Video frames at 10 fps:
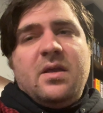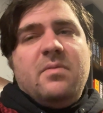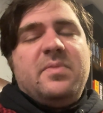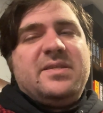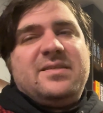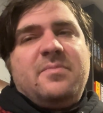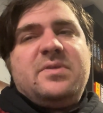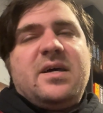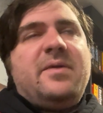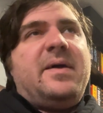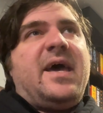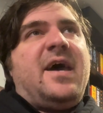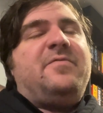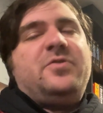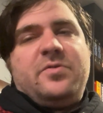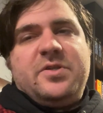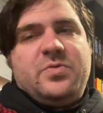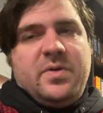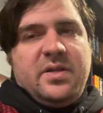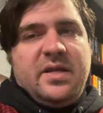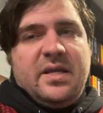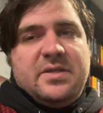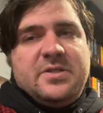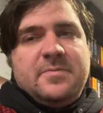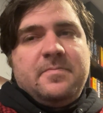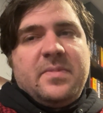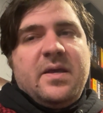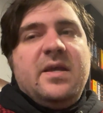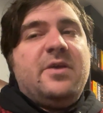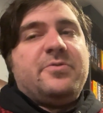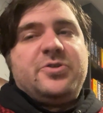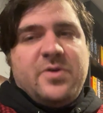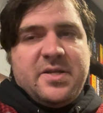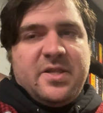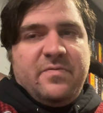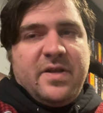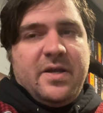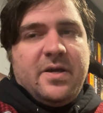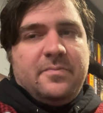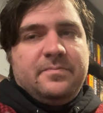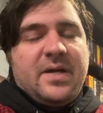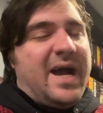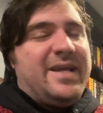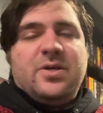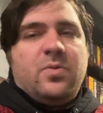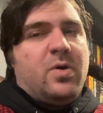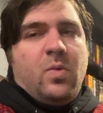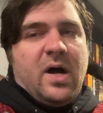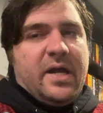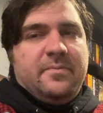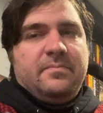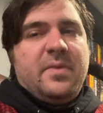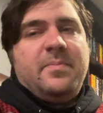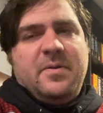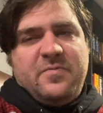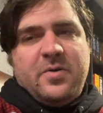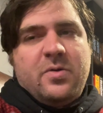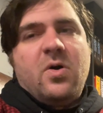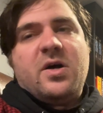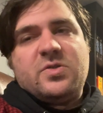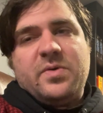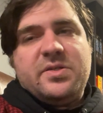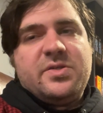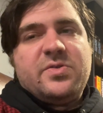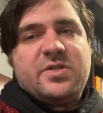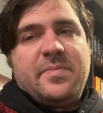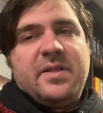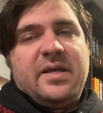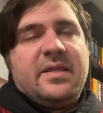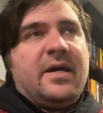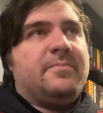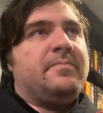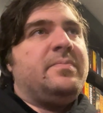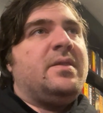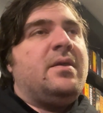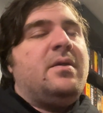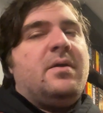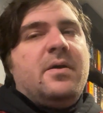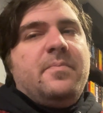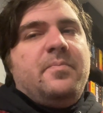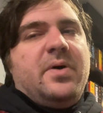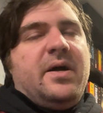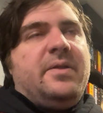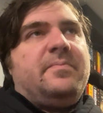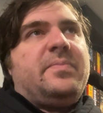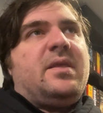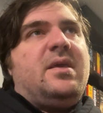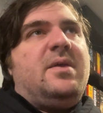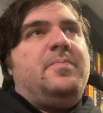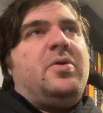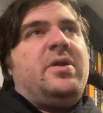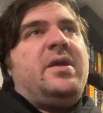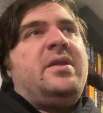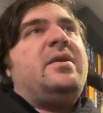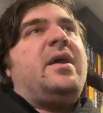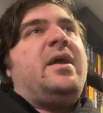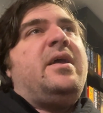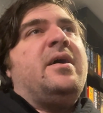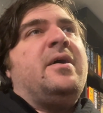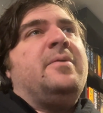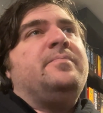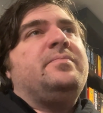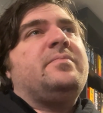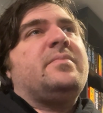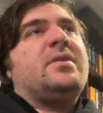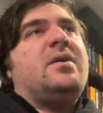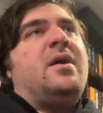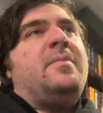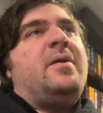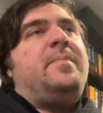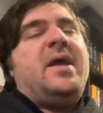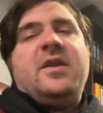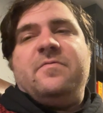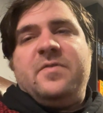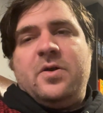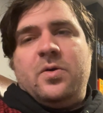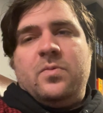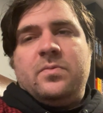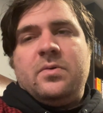But sometime after its release, he restricted the video. I don't know why. Maybe for cost reasons or something like that. But he put in a pay-to-view.